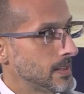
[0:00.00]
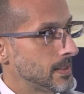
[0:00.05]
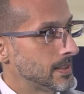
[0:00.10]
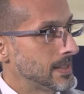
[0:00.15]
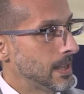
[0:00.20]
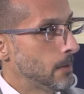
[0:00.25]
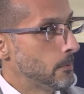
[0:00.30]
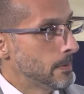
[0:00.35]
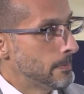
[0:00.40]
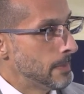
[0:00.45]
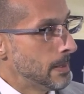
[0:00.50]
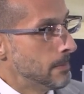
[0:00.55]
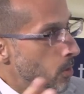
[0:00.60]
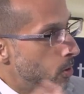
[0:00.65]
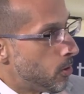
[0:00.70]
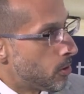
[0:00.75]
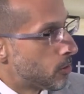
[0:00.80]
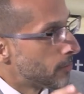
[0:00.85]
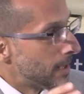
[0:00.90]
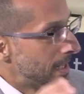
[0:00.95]
there would be
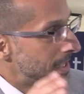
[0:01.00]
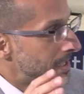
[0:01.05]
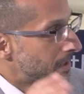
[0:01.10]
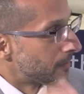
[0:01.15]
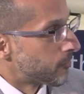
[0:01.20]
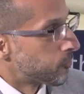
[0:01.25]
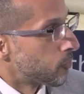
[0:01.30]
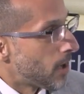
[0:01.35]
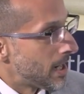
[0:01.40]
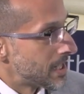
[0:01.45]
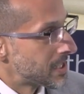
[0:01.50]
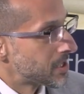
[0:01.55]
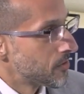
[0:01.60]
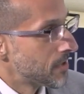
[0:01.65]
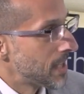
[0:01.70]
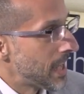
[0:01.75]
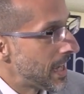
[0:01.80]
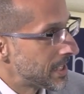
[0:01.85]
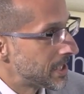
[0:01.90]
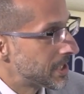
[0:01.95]
more grains of rice on
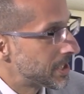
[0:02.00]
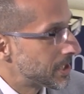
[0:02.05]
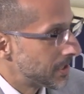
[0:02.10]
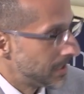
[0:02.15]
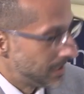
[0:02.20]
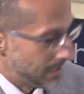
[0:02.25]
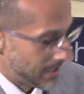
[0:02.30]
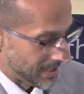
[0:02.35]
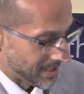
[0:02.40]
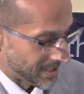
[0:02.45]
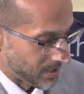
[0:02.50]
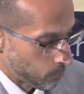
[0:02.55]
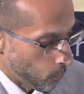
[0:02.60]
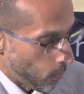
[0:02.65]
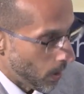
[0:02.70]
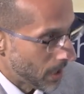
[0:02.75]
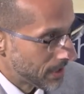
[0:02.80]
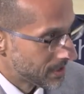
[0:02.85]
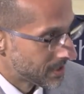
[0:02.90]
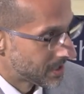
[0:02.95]
that
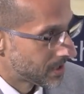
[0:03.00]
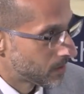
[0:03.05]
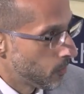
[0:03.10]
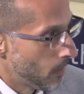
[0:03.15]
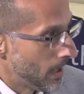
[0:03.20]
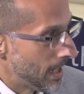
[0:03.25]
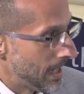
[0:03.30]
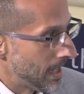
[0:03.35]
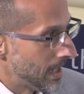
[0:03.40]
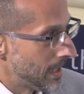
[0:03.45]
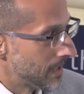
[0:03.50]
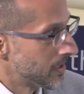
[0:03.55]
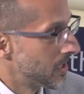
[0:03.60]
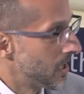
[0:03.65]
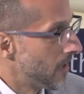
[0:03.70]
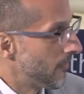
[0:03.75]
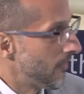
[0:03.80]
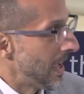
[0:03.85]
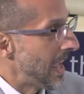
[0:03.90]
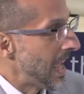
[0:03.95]
one square than
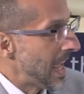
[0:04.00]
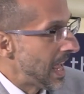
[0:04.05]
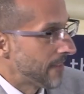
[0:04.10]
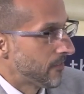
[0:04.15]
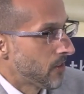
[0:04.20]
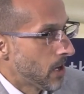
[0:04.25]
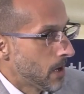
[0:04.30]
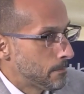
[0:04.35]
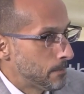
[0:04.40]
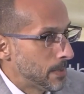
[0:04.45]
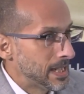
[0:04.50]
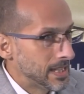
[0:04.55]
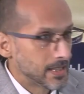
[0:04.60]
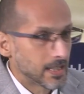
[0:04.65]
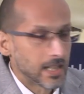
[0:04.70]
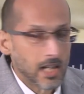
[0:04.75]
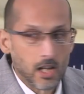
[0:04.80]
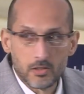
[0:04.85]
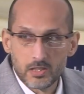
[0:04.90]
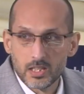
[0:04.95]
have ever been
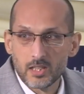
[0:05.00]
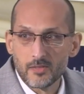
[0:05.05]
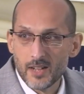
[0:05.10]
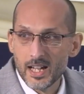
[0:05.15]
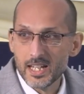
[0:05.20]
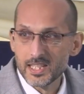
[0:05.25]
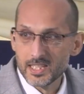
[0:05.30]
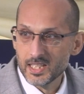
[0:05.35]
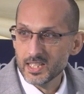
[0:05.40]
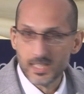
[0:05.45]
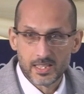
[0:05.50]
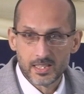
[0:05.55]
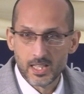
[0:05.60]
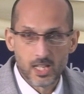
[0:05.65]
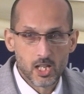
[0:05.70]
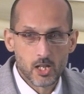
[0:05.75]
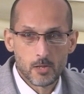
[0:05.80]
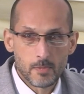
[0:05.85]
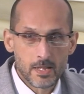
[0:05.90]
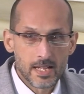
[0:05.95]
cultivated in
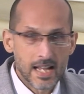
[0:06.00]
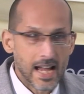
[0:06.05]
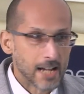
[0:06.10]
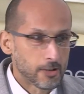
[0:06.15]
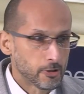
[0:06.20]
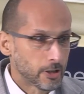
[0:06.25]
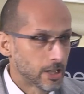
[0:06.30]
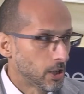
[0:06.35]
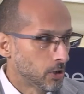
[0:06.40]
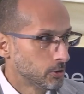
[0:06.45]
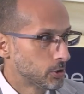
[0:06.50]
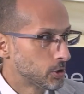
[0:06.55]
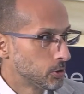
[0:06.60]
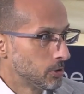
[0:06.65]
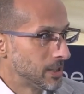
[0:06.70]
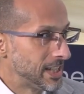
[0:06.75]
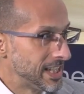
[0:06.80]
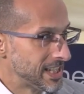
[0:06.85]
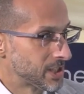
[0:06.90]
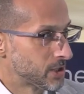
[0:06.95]
human agricultural
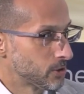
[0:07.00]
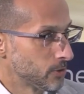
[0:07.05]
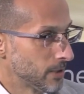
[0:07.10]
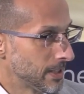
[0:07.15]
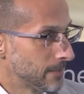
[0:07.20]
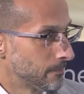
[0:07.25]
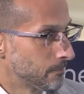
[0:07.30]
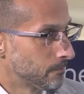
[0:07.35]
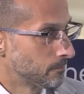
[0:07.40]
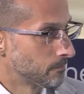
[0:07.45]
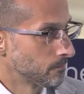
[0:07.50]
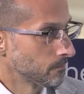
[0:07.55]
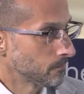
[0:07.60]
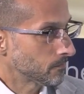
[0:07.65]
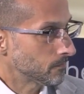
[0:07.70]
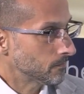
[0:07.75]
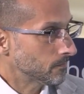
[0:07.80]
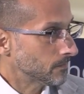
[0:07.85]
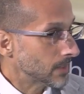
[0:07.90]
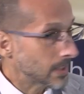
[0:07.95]
history.
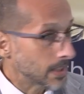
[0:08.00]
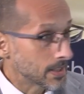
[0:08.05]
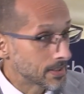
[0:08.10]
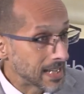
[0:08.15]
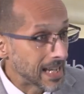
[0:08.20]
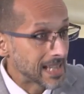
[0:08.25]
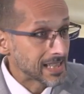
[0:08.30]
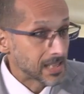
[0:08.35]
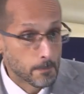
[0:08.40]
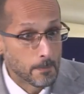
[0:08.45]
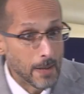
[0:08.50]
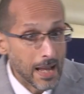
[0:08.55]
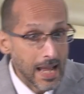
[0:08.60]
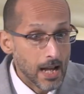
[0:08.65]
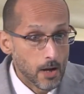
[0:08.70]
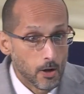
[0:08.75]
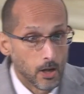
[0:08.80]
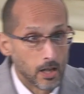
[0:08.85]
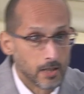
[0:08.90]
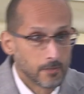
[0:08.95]
That's the
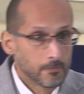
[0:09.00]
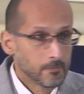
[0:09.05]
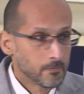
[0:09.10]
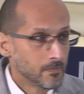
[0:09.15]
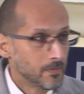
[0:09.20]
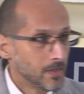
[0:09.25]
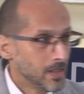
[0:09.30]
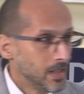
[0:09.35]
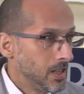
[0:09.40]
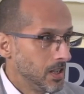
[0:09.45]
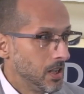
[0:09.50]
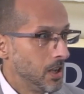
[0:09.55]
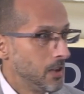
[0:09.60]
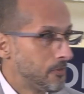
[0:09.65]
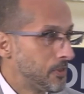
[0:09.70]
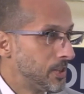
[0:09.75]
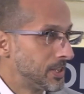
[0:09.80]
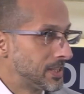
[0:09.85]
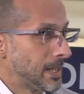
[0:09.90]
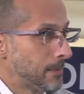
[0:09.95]
power
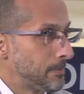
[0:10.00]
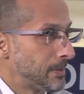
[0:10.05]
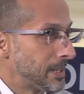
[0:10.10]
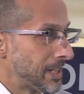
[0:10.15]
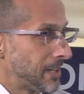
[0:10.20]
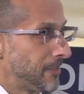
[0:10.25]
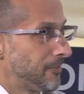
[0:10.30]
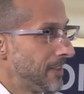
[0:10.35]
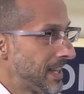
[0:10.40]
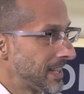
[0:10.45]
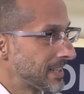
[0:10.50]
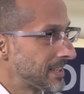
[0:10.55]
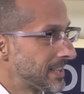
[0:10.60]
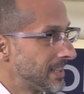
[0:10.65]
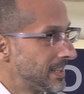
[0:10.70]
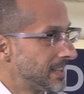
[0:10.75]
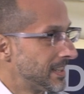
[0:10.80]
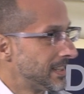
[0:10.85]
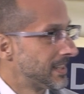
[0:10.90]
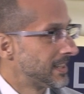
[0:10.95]
of the doubling effect.
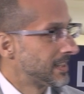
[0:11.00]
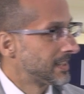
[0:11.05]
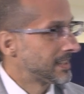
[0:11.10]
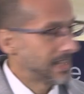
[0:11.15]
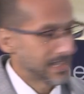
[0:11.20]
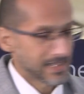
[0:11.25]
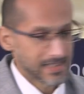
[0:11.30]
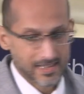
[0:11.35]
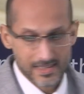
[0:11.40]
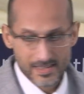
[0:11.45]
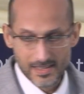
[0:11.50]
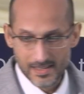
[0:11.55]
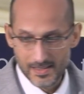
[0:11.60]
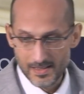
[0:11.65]
That's